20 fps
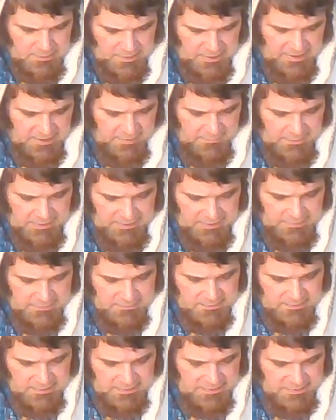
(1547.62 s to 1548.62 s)

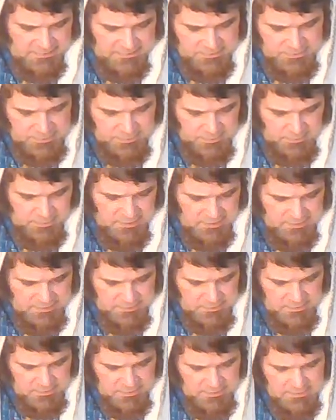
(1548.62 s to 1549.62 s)
Amen. And he's,
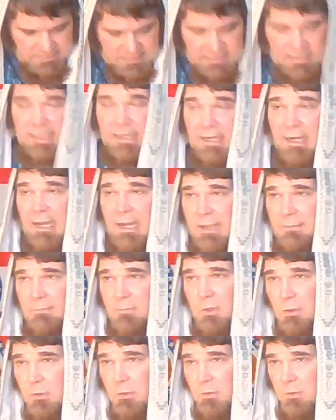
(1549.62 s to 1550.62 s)
he's, he's saying, I'm
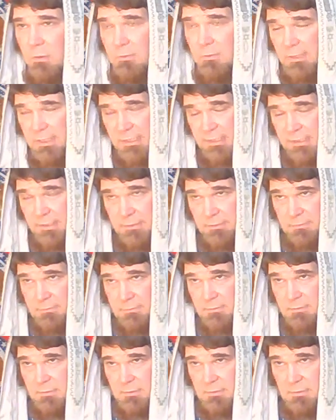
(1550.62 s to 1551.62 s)
holding you.
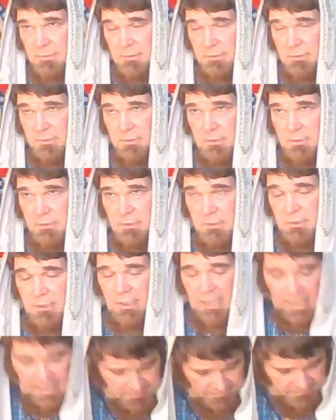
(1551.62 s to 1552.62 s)

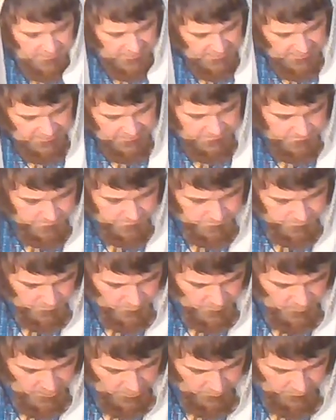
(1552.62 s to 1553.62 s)
Amen.
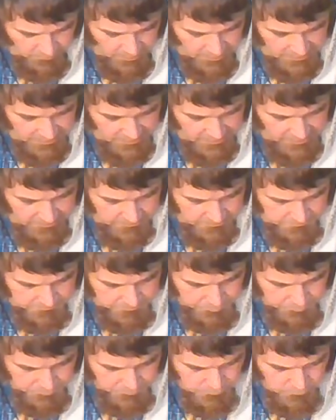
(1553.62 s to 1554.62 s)
Your right hand.
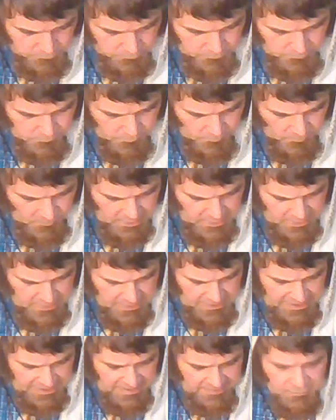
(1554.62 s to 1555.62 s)

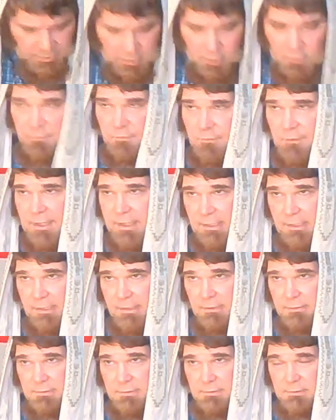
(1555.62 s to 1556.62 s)
Have no
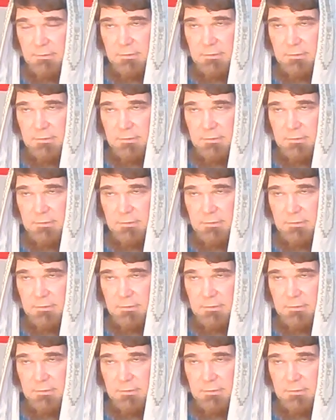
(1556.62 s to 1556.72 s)
fear.